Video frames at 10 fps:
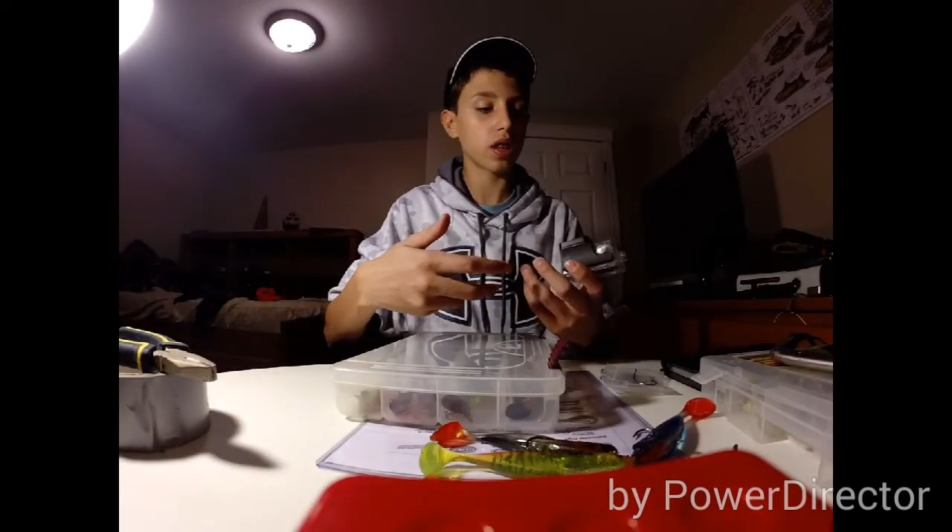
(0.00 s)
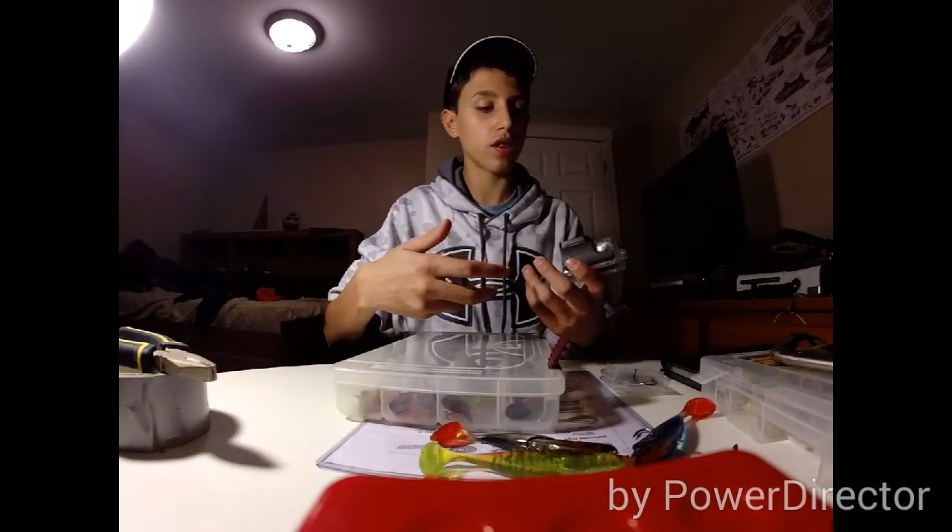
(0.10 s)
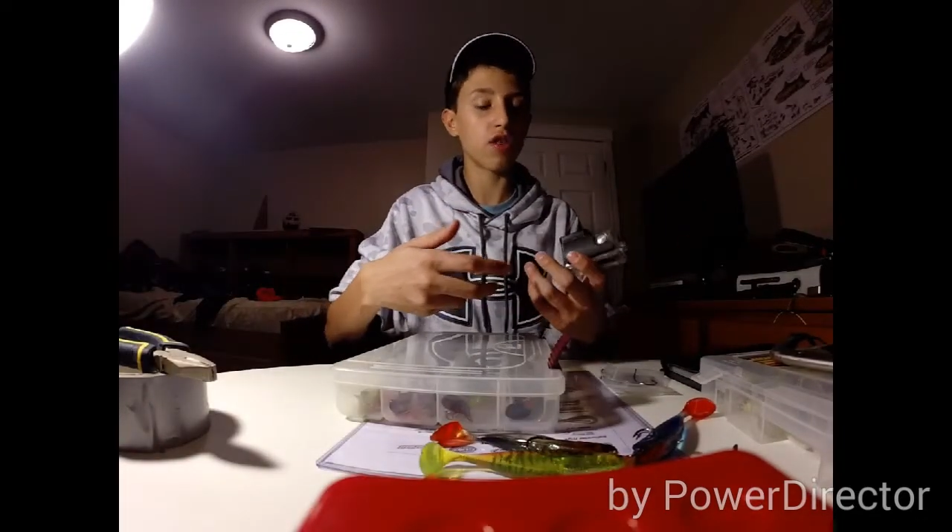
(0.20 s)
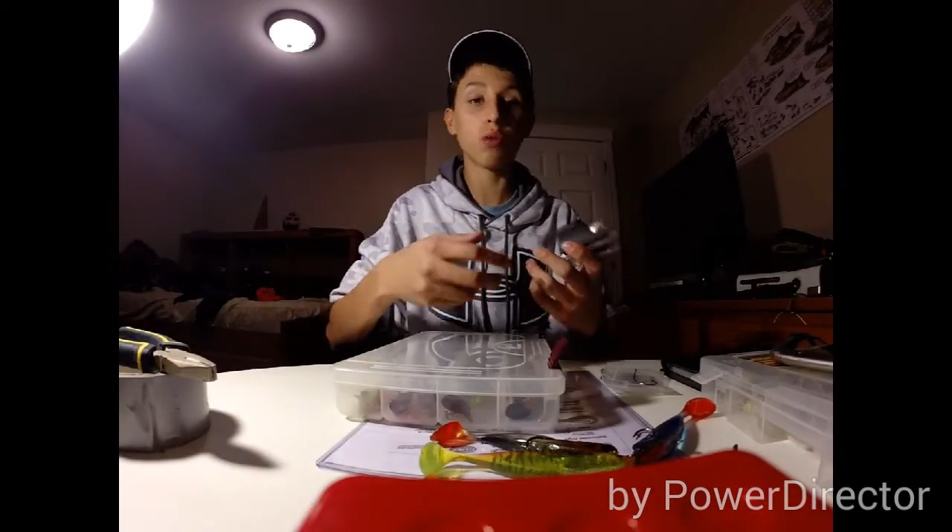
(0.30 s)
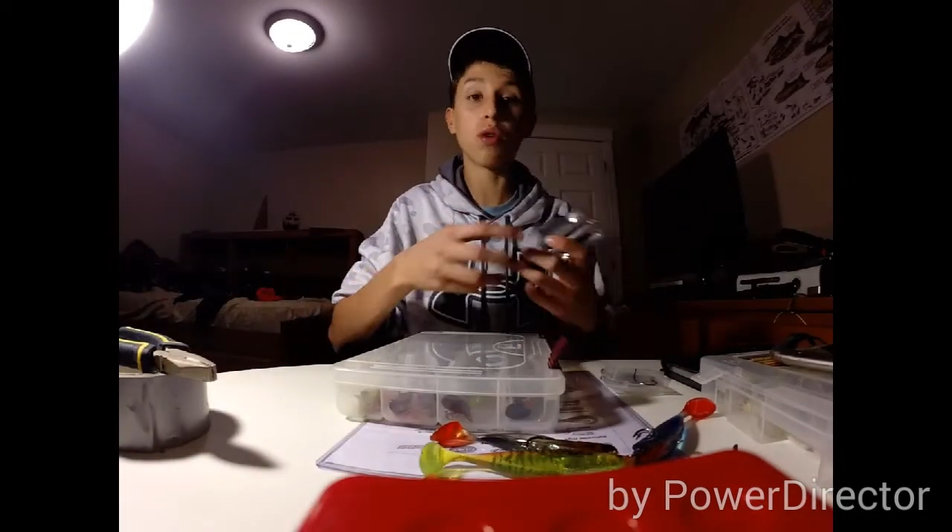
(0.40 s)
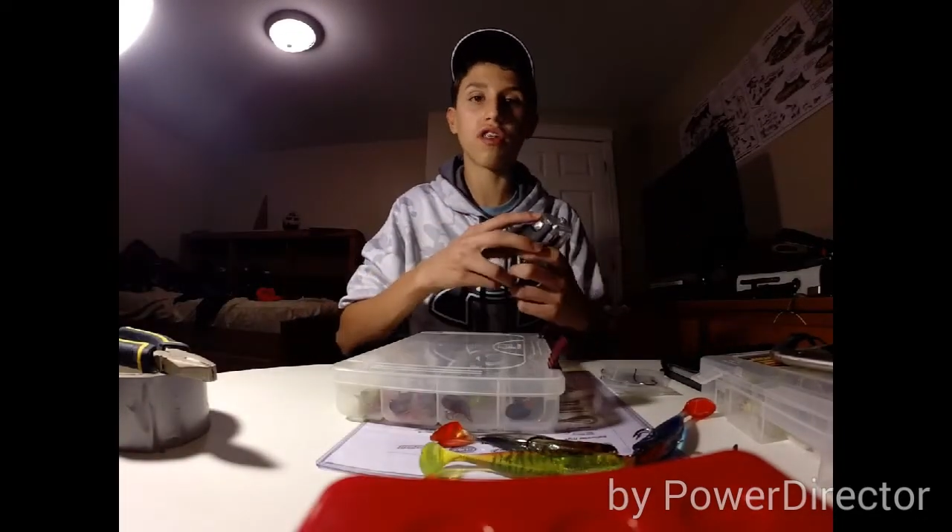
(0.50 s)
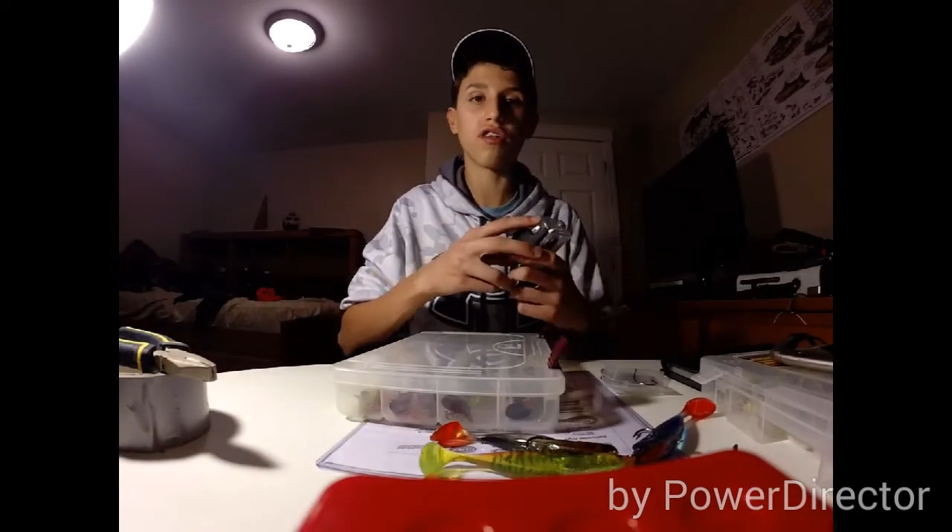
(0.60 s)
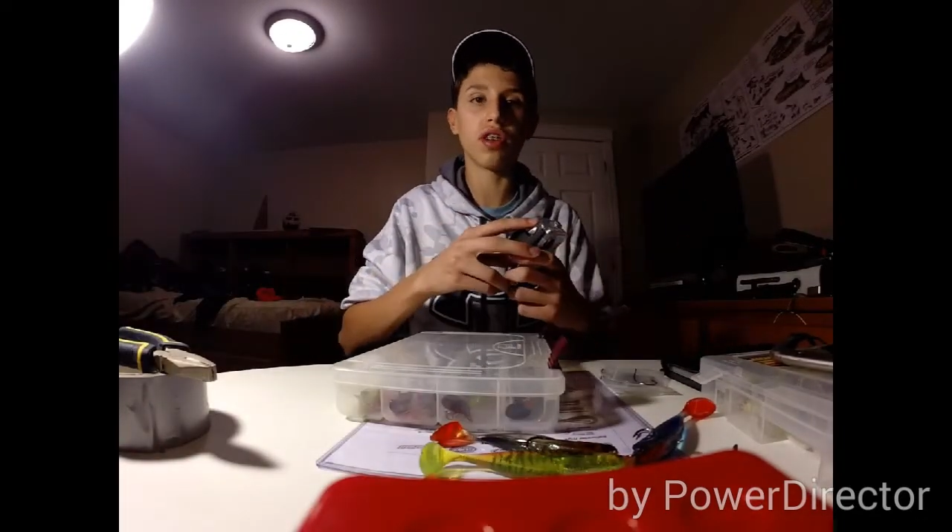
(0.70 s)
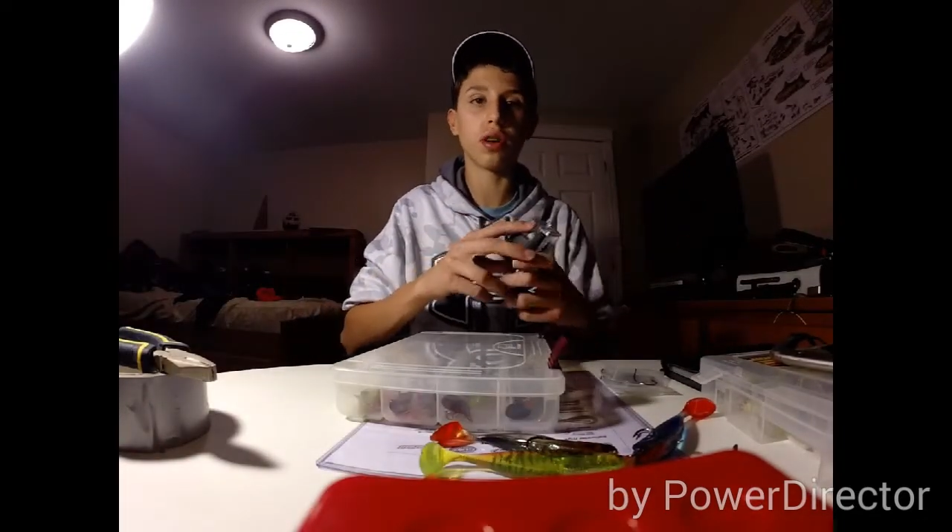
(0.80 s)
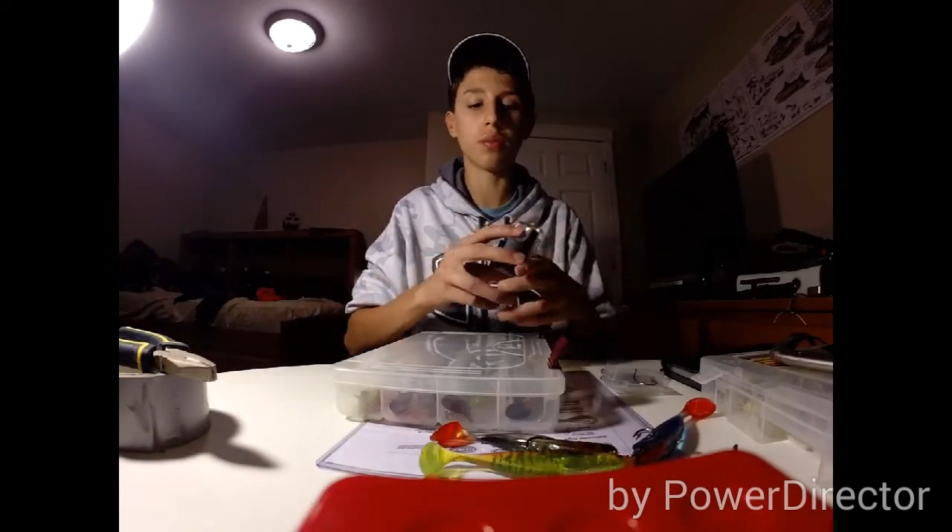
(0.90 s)
If you want
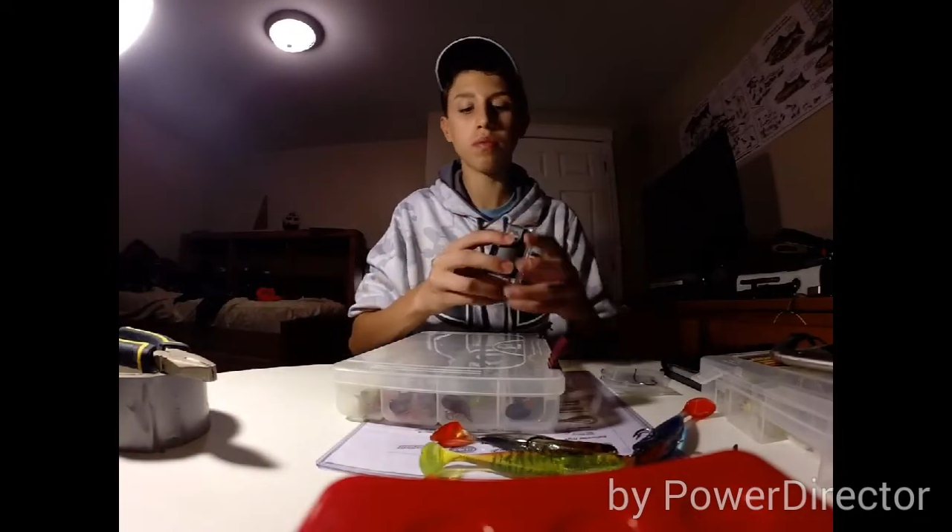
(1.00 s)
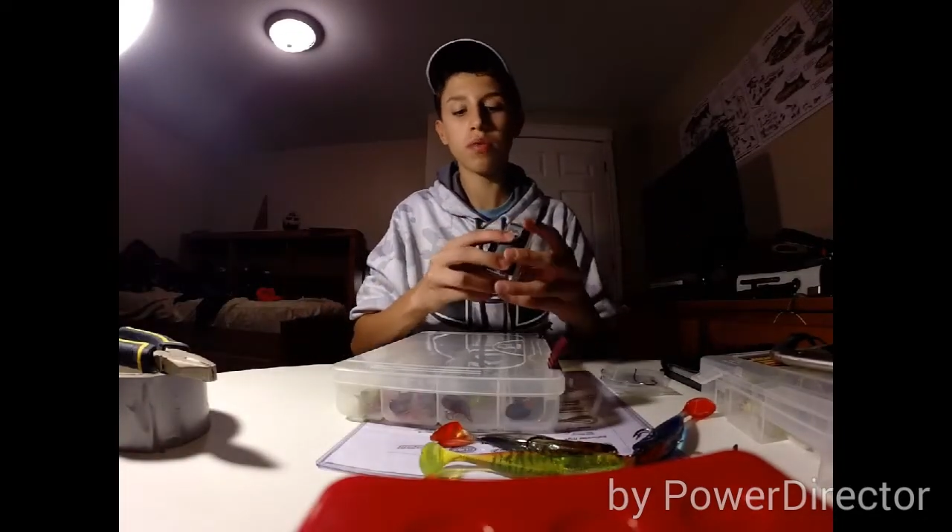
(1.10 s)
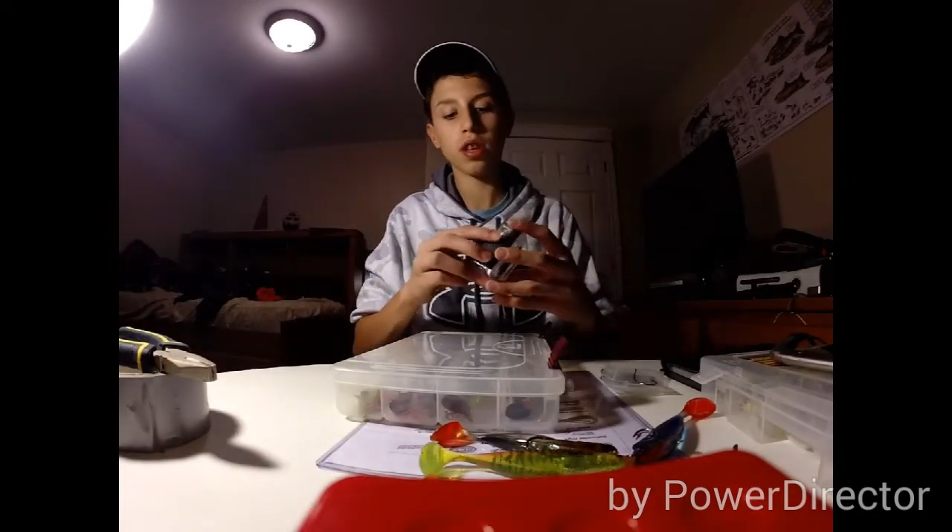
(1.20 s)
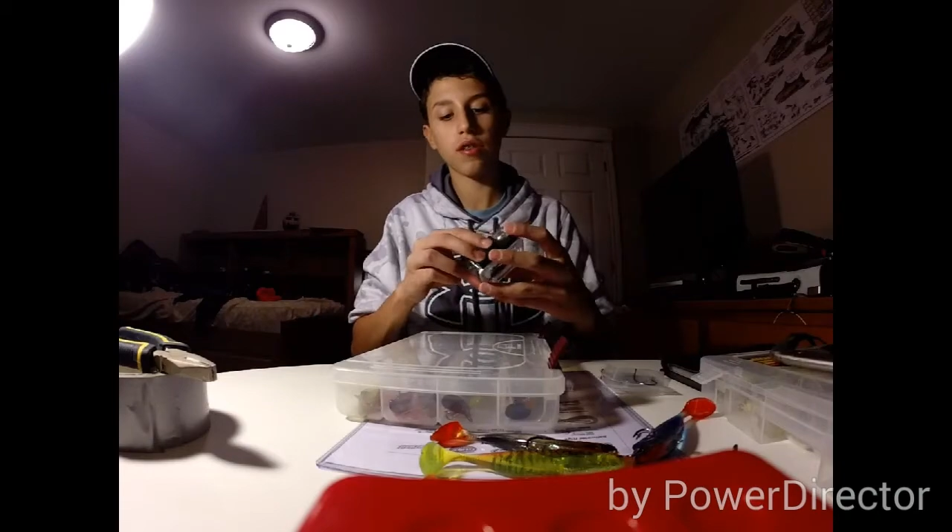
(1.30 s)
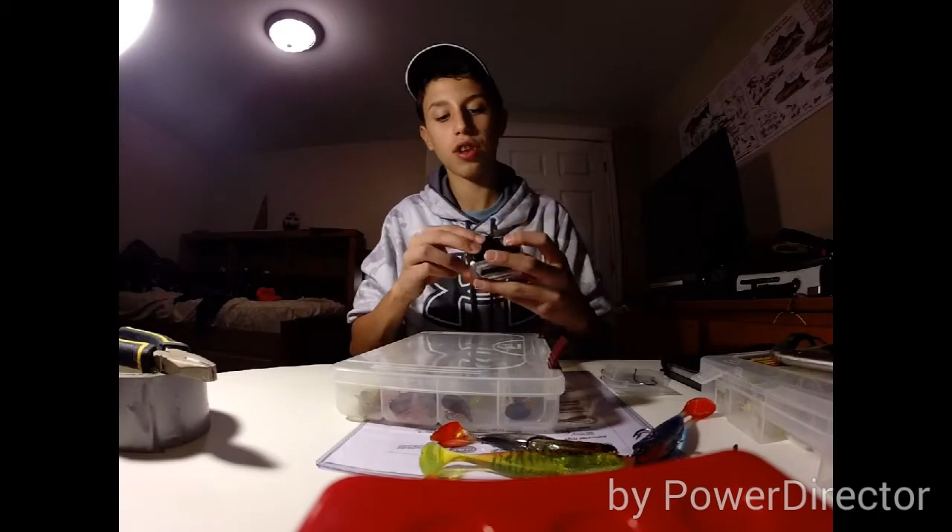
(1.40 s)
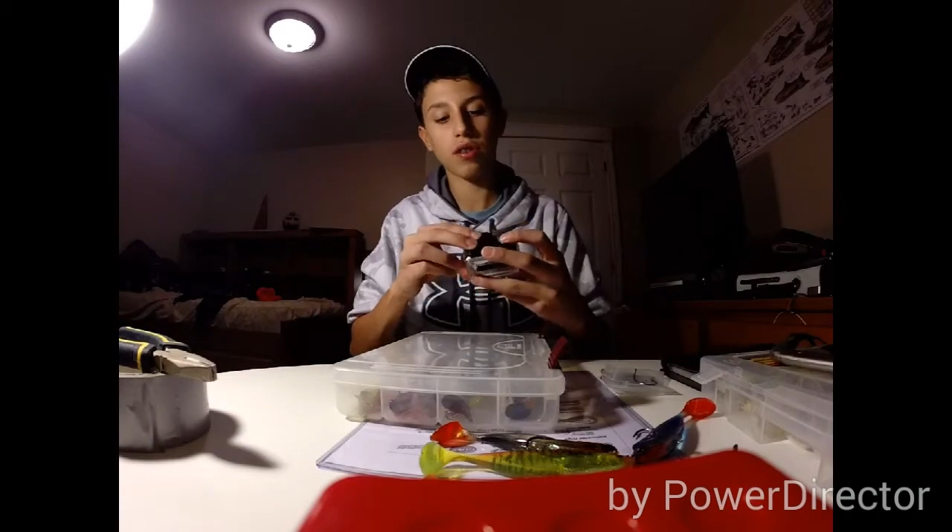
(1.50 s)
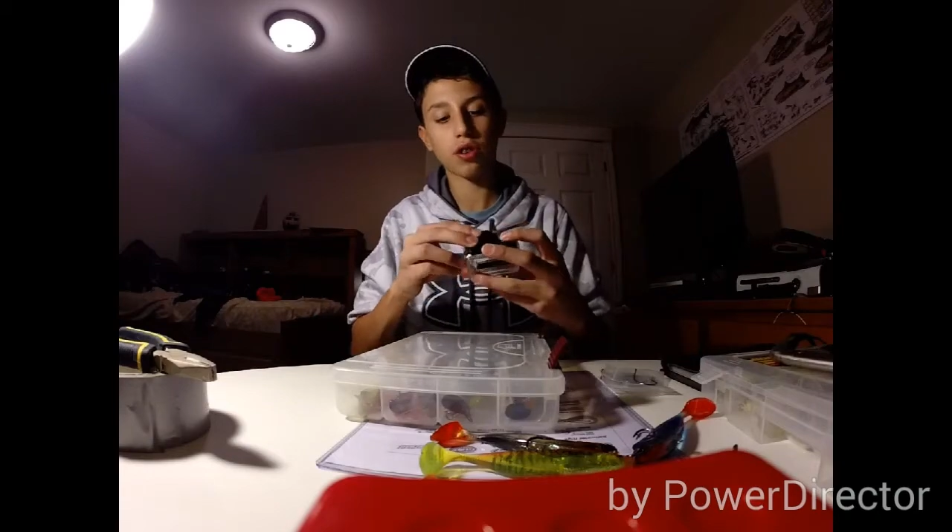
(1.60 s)
to film, if you